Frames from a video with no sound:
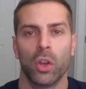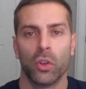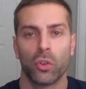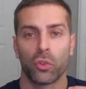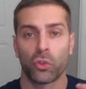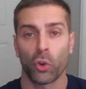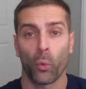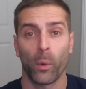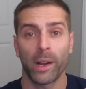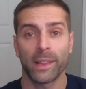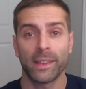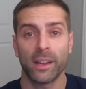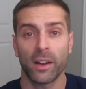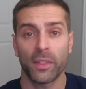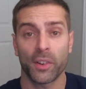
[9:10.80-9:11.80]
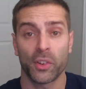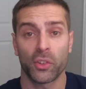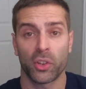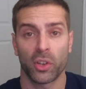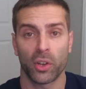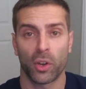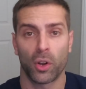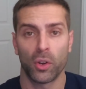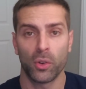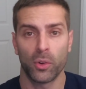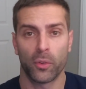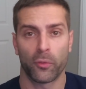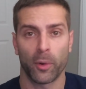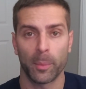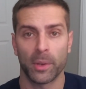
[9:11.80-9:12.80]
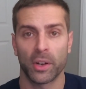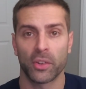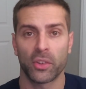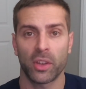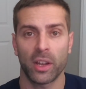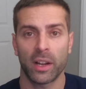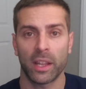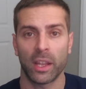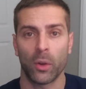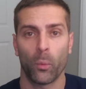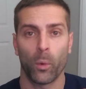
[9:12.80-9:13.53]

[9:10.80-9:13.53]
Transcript: So what did the authors conclude from their study?